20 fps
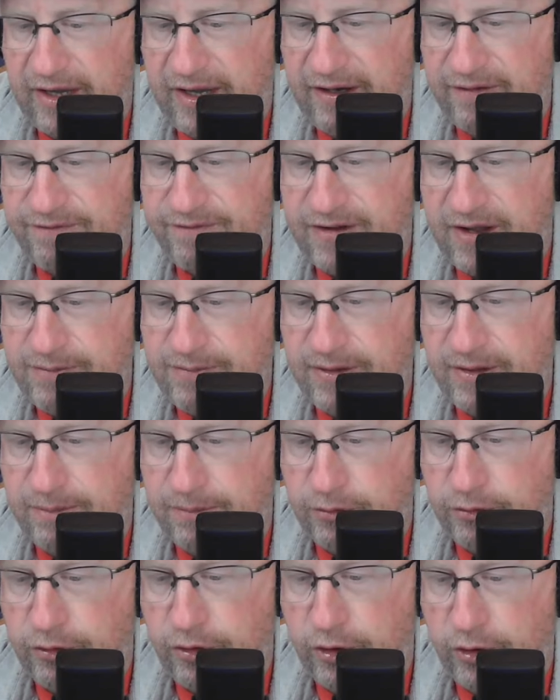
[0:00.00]
and Fabian
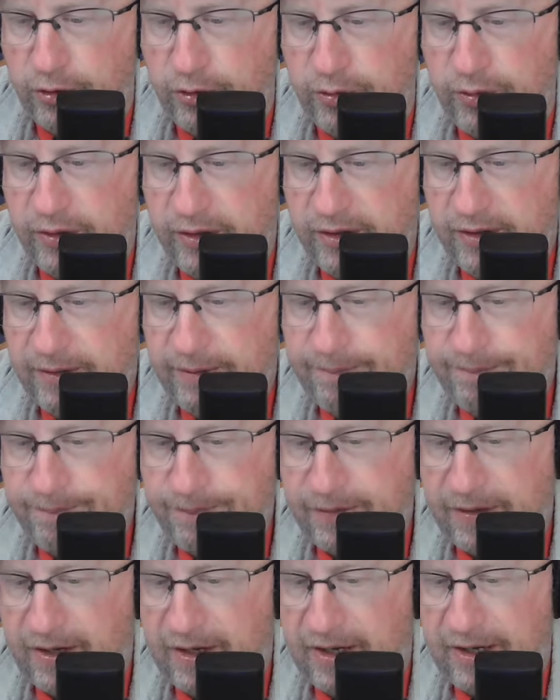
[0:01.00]
Moreau.
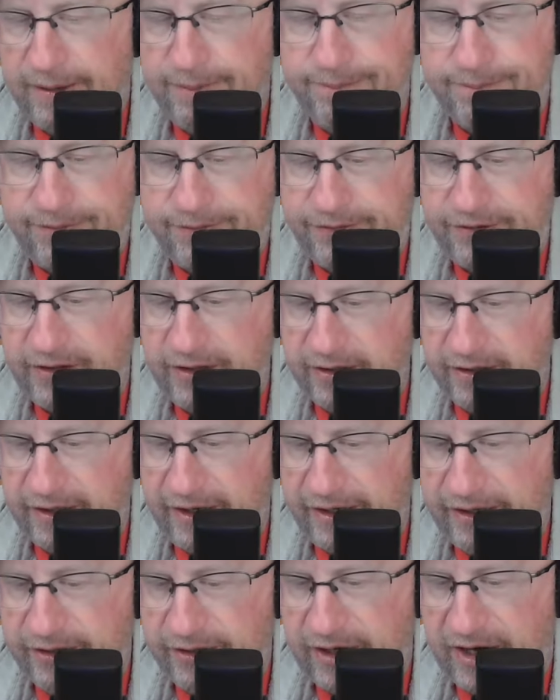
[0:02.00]
See you
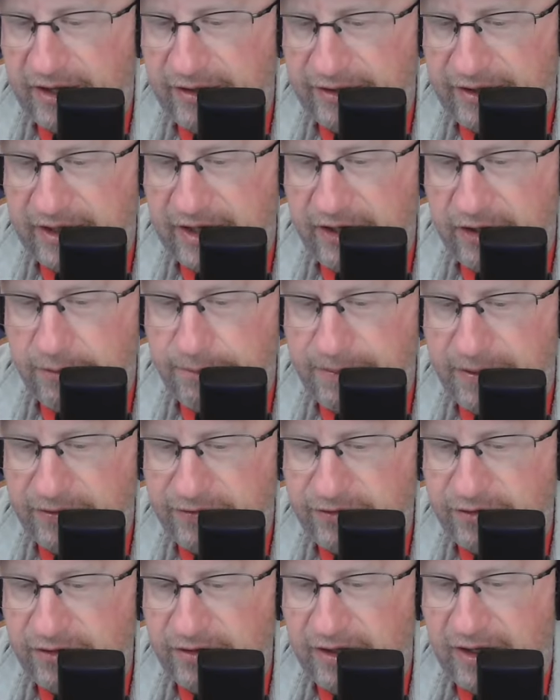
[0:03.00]
later, alligator,
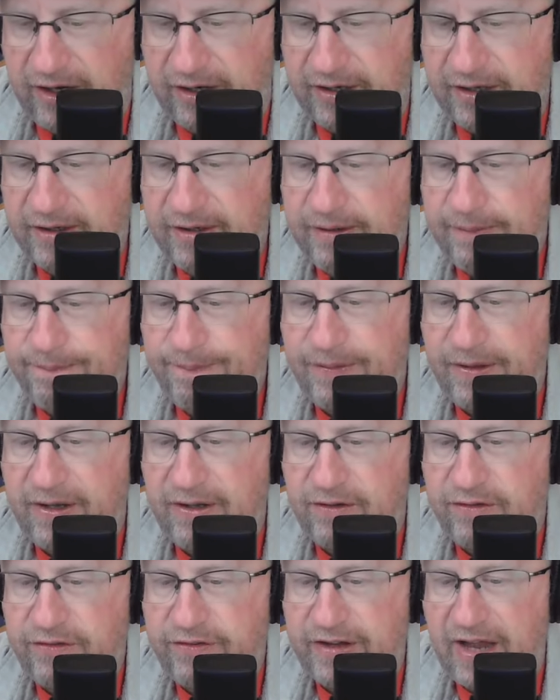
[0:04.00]
best of luck.
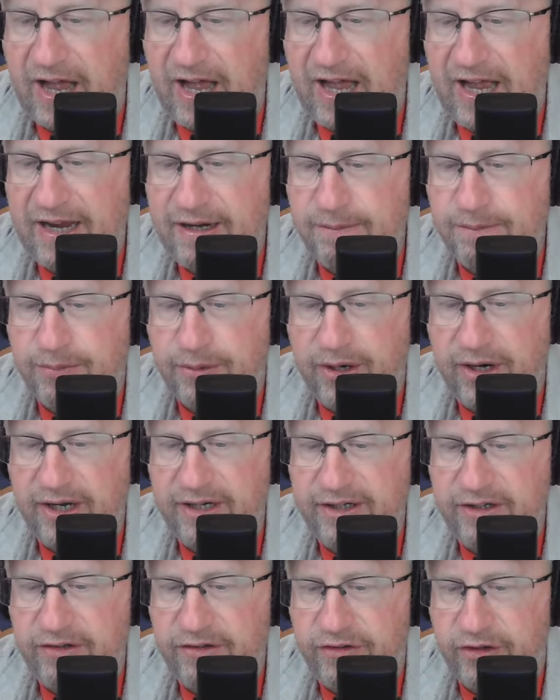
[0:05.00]
They signed
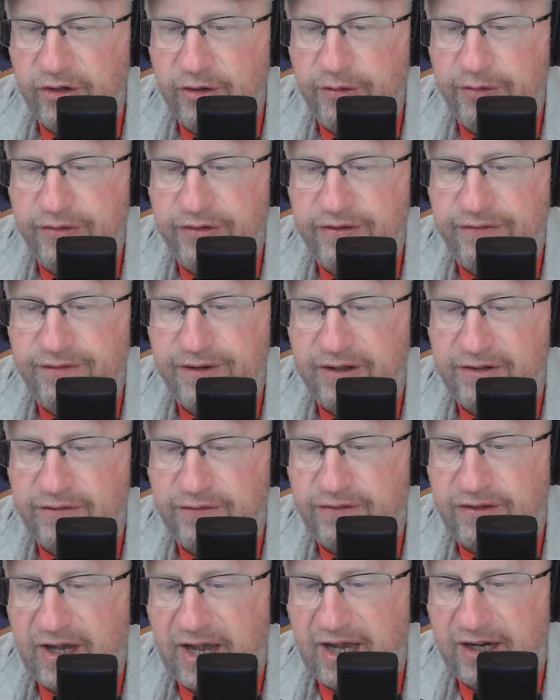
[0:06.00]
Brandon Jones and
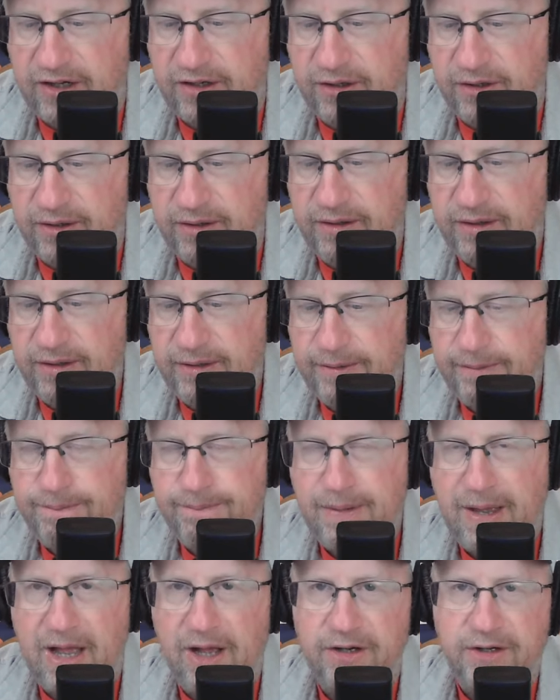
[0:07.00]
defensive tackle
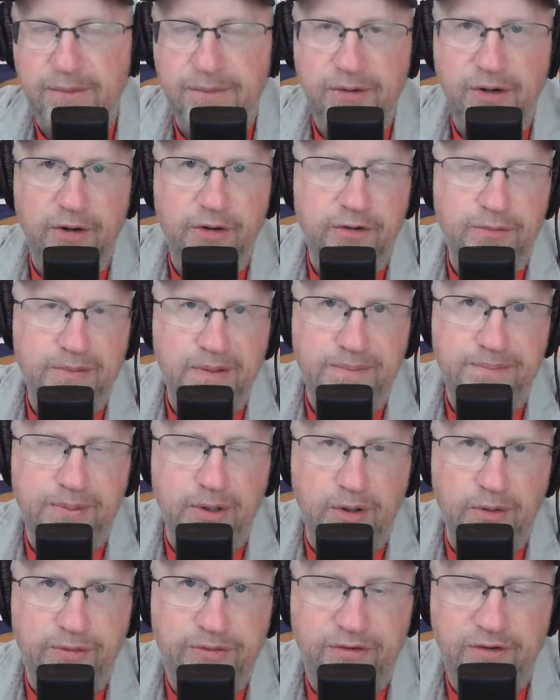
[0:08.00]
Malcolm Roach, but
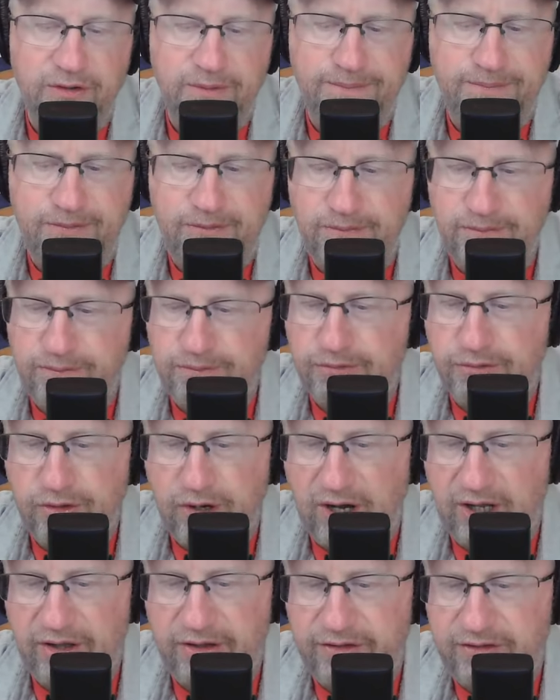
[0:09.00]
both to
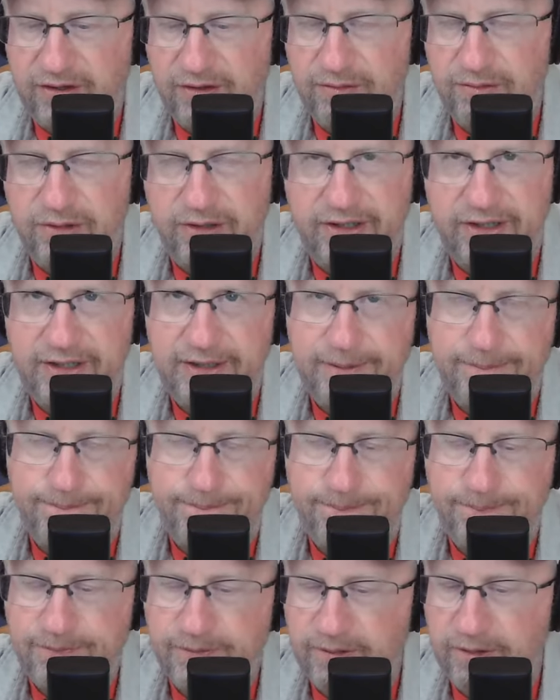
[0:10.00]
relatively
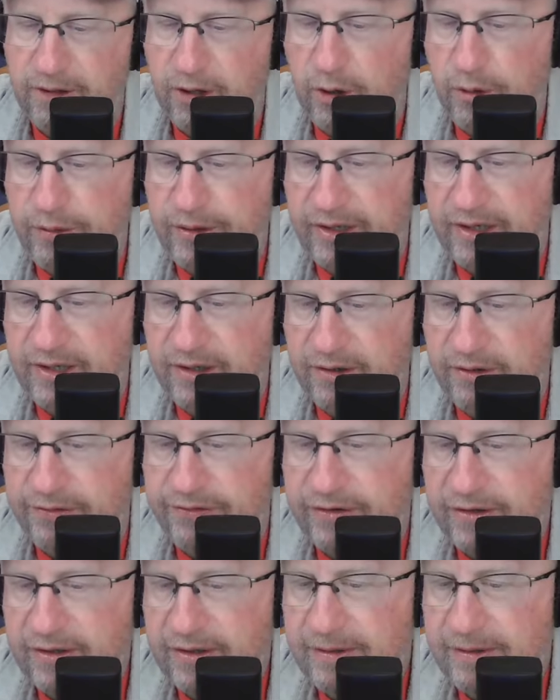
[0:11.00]
low deals.